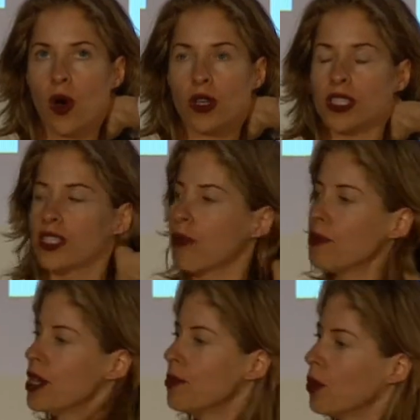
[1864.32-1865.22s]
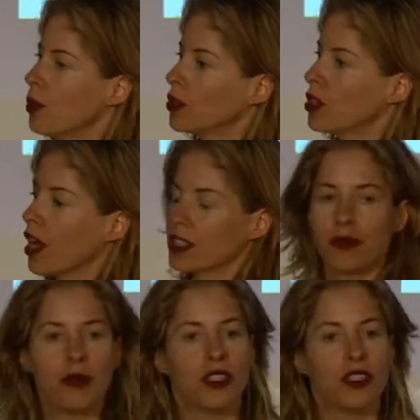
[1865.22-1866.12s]
some people will talk
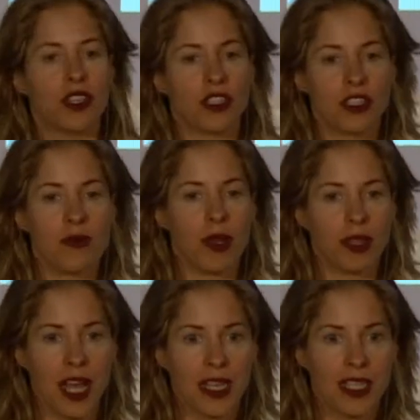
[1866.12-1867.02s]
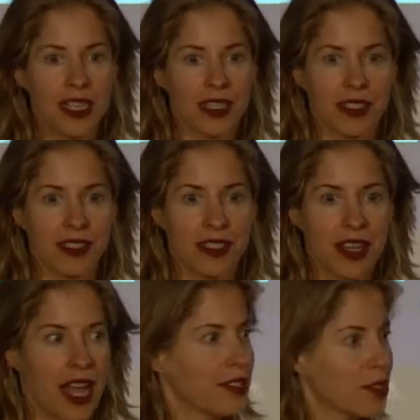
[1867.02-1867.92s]
to me just about the ideas.
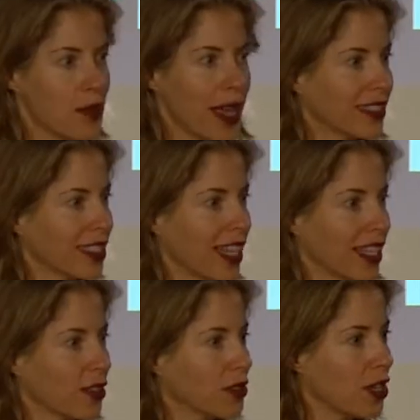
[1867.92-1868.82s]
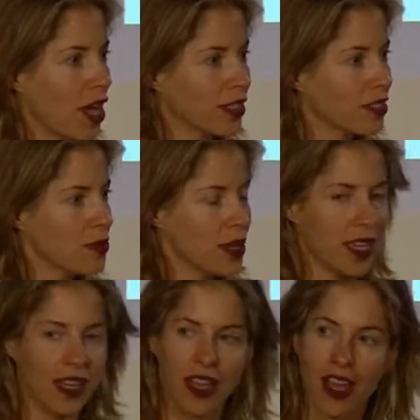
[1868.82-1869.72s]
It's amazing. Like, they'll talk to
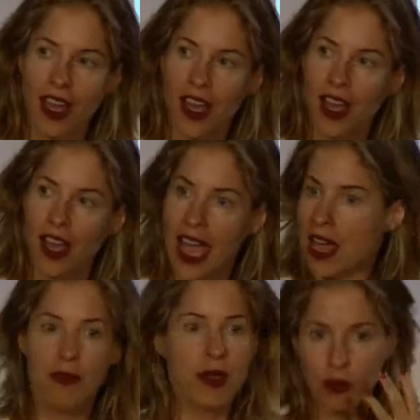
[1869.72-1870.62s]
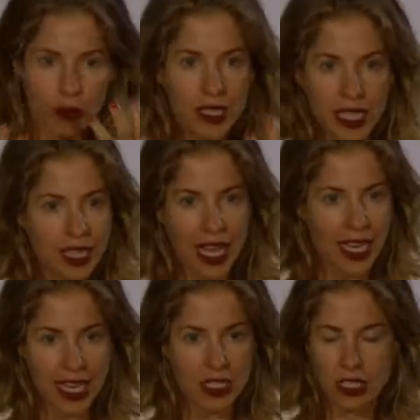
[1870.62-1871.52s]
me and be really like
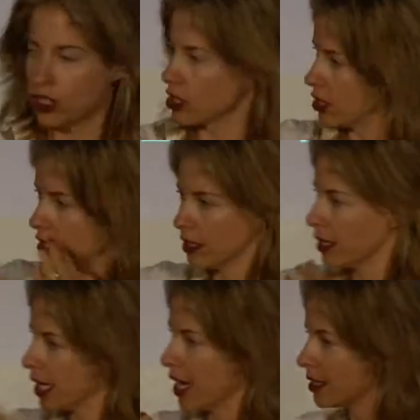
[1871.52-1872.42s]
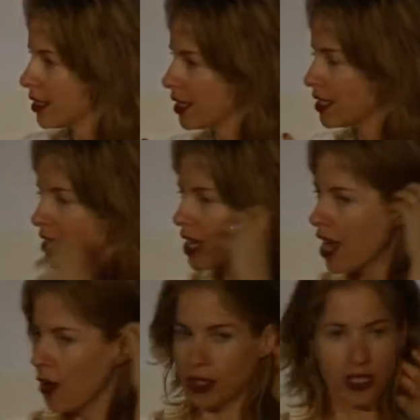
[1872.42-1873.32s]
into just the connectedness
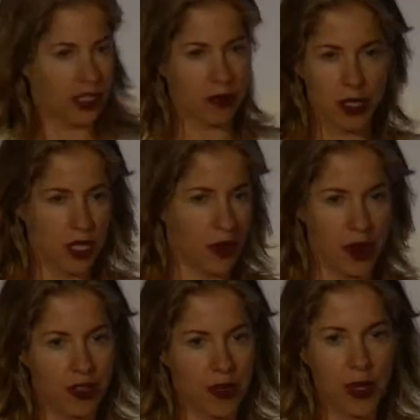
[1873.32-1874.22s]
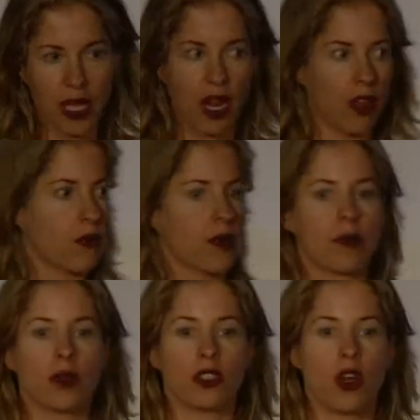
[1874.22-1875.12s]
or systems theory or something, and other
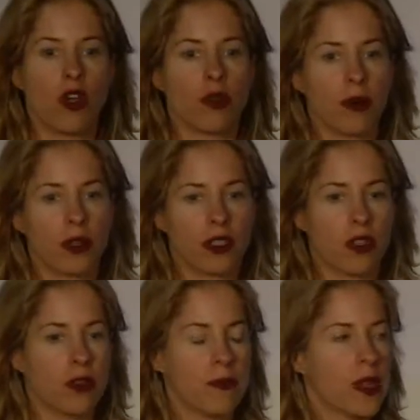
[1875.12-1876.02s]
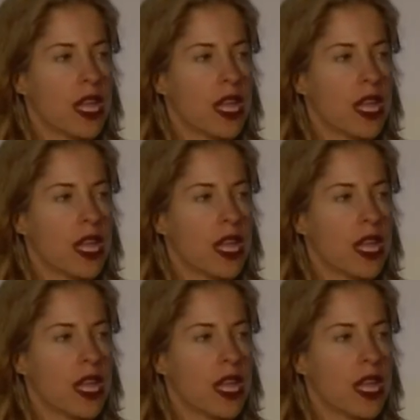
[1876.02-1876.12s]
people it's all the personal.